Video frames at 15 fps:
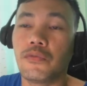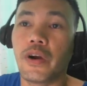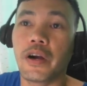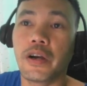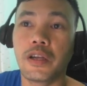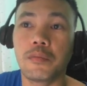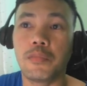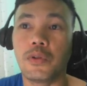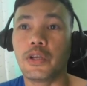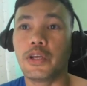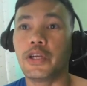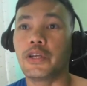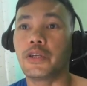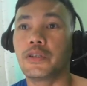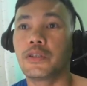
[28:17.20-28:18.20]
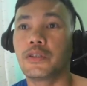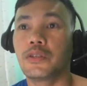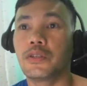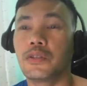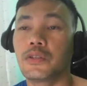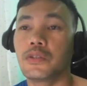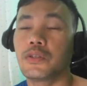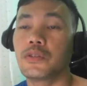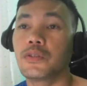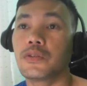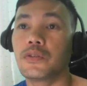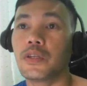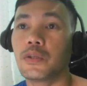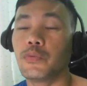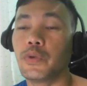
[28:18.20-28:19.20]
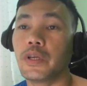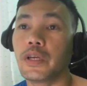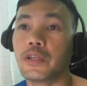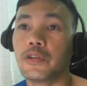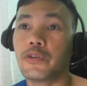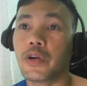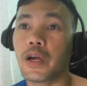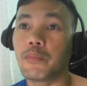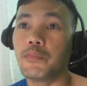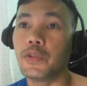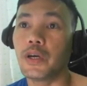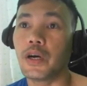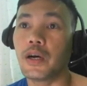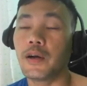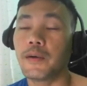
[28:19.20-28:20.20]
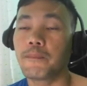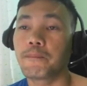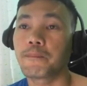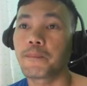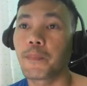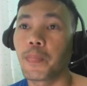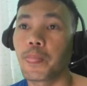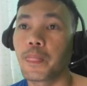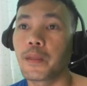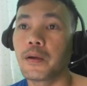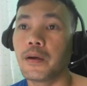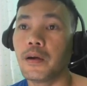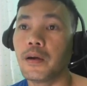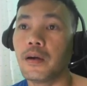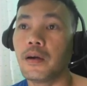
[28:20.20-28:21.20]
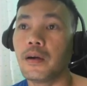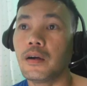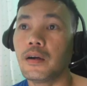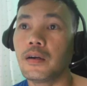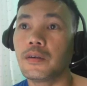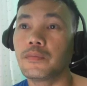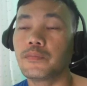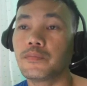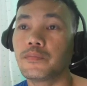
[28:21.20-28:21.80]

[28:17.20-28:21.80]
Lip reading: variable here so that we can grab the uh,